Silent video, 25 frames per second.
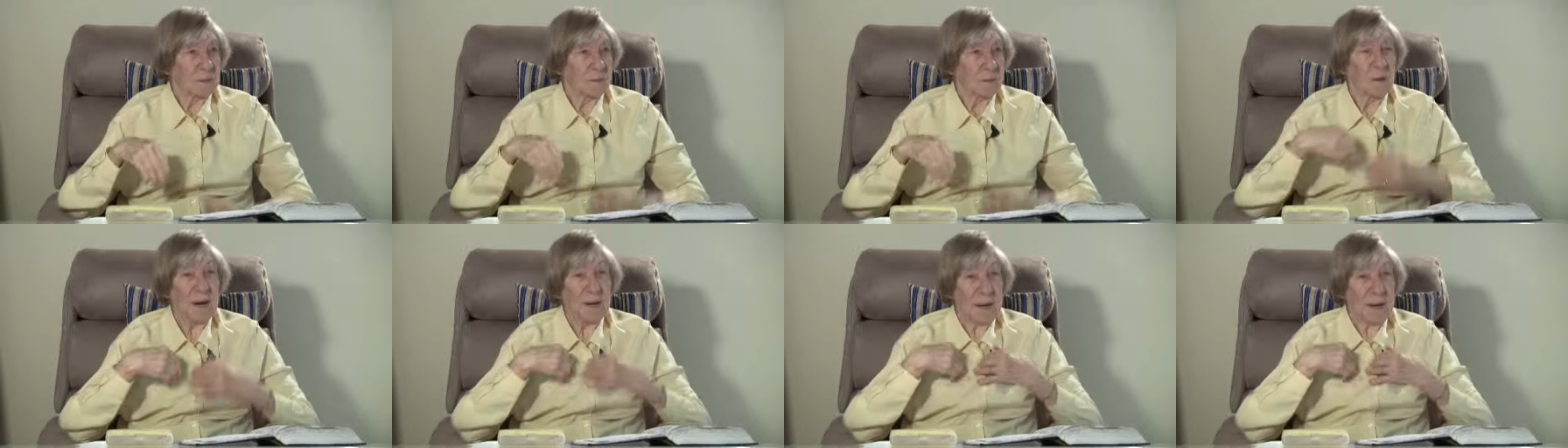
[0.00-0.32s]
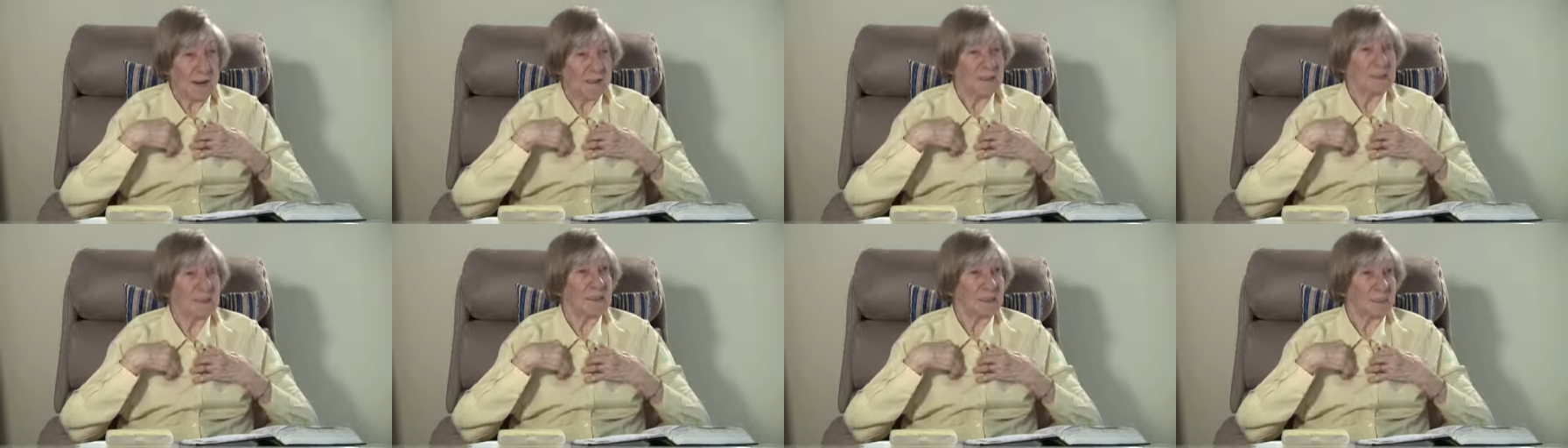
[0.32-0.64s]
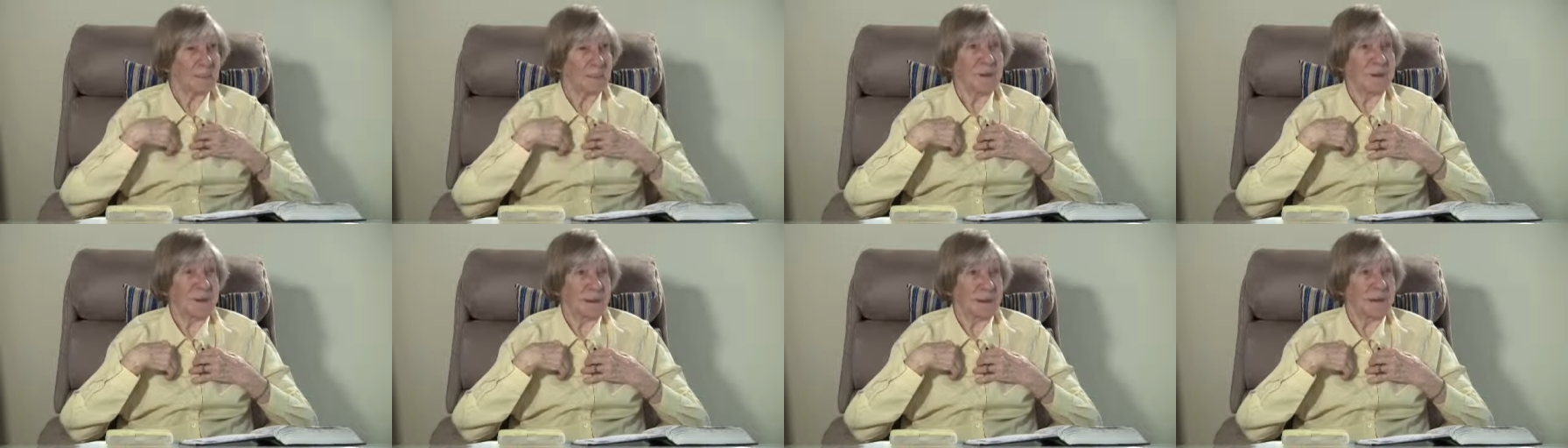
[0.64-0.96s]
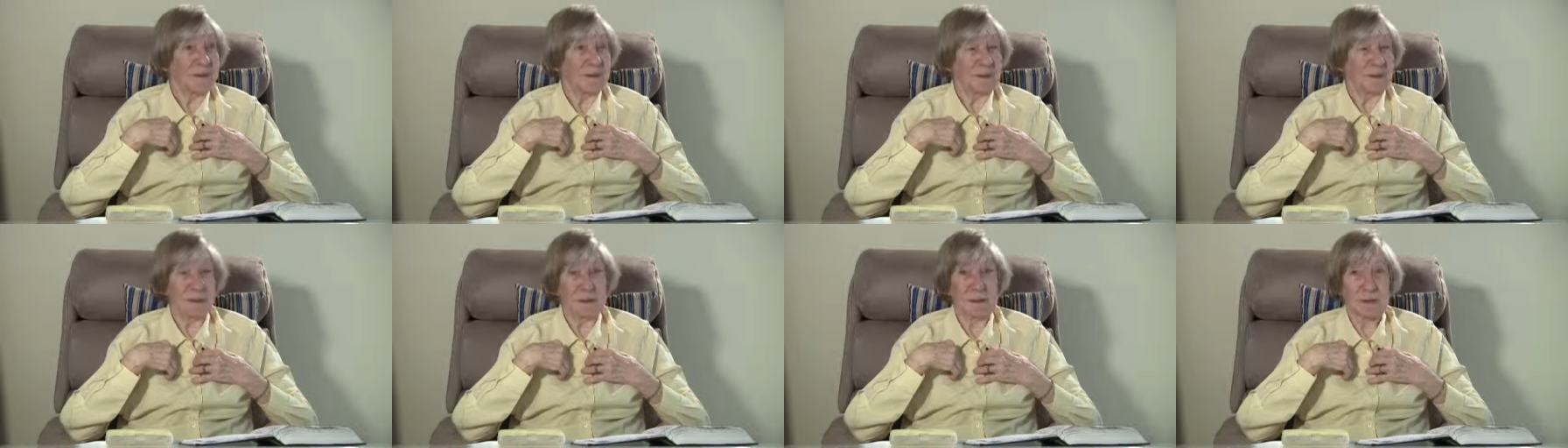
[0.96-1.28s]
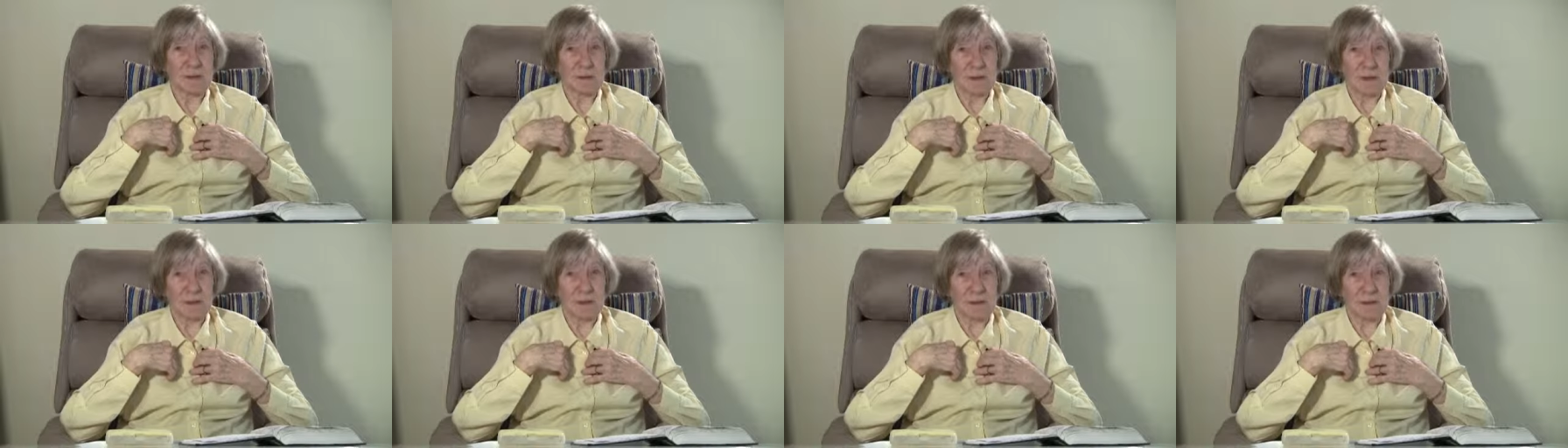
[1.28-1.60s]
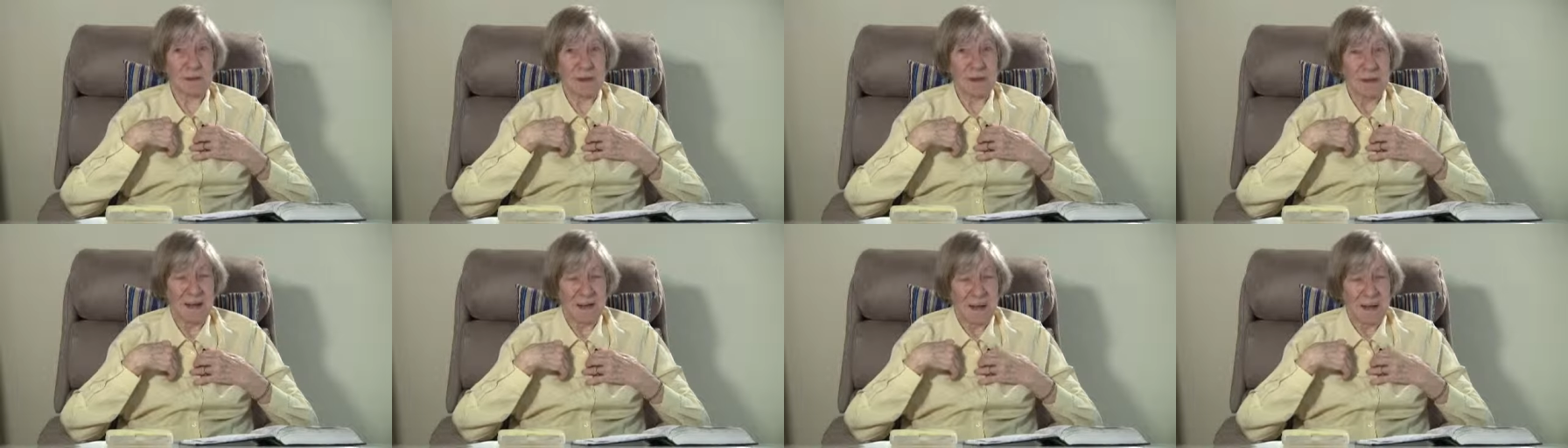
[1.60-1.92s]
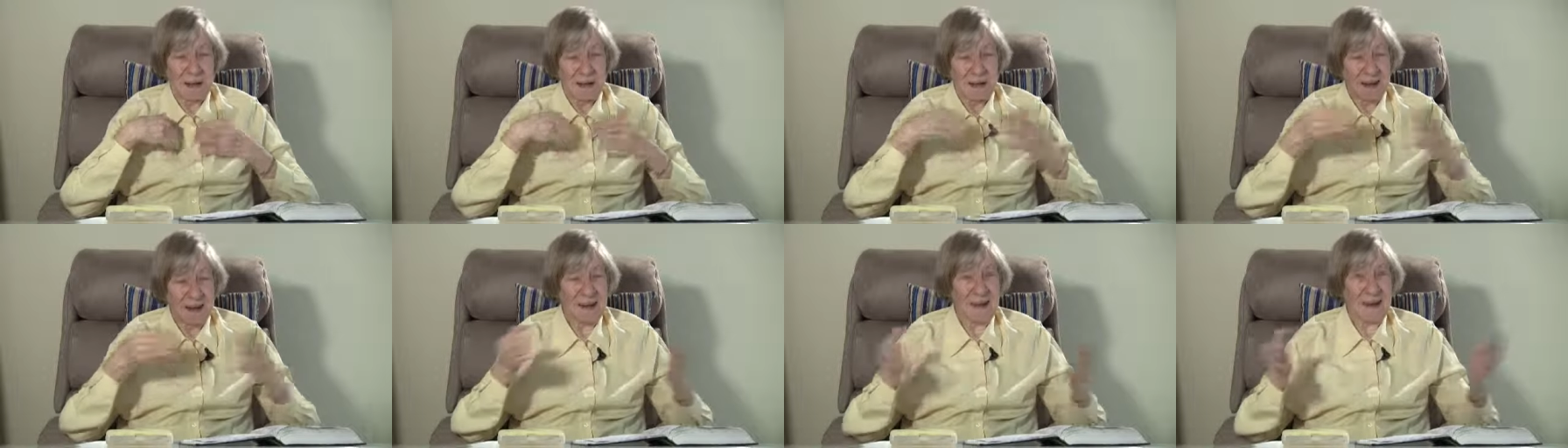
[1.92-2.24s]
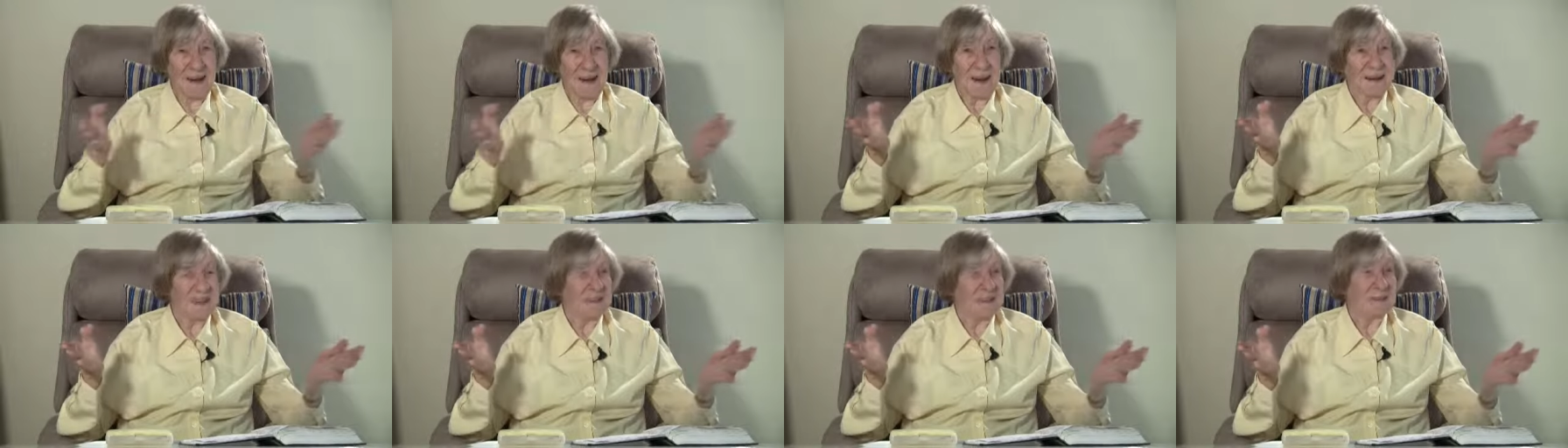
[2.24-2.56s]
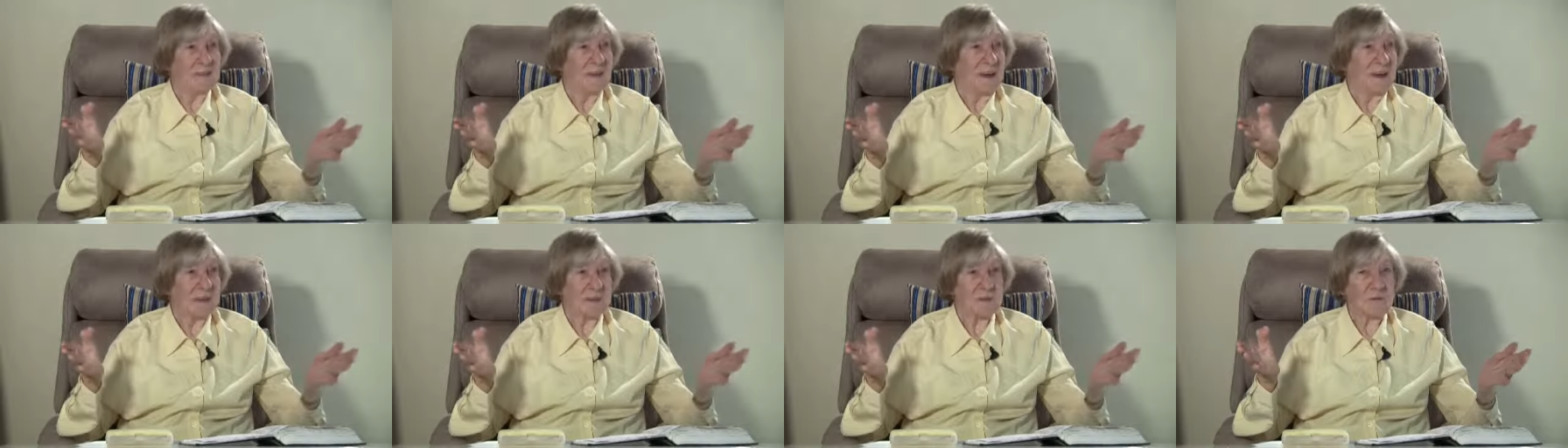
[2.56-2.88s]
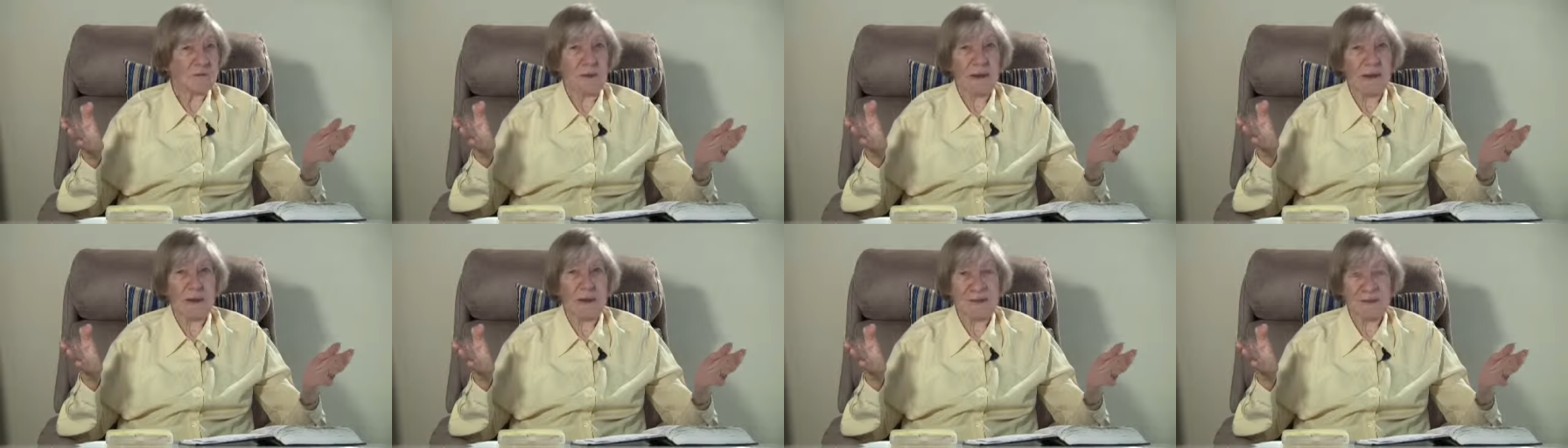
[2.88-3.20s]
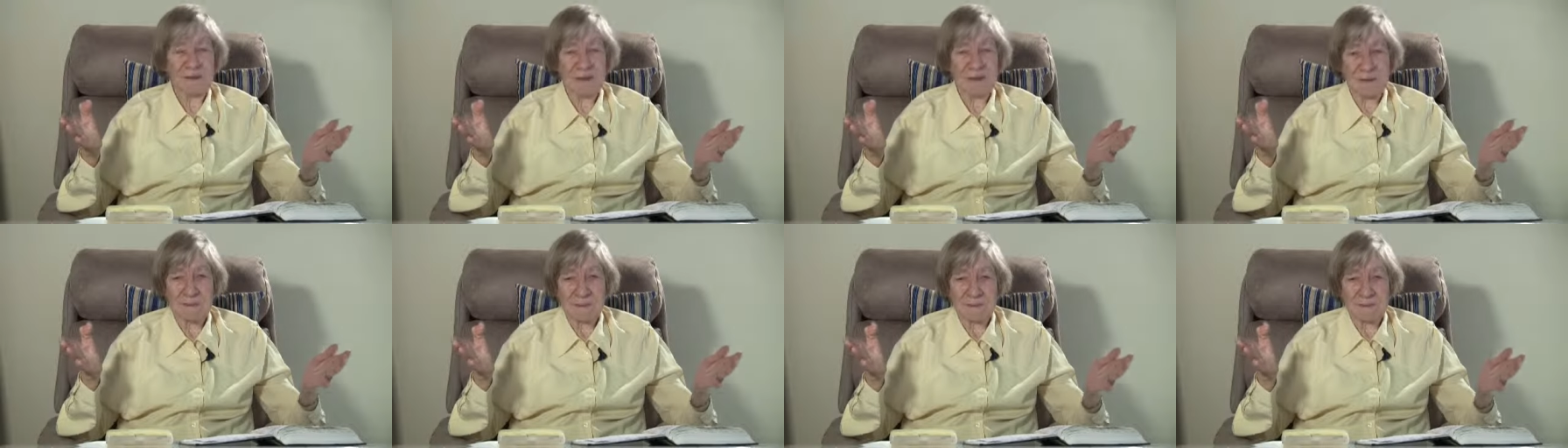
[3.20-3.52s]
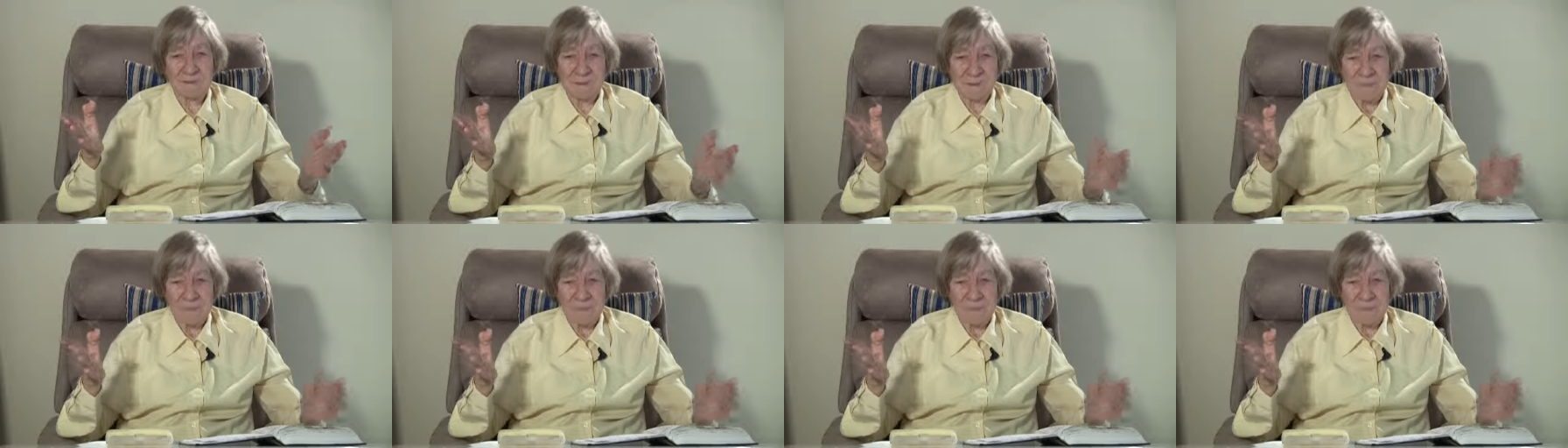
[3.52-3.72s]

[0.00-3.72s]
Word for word: We are disobedient to the Scripture. Let's face facts.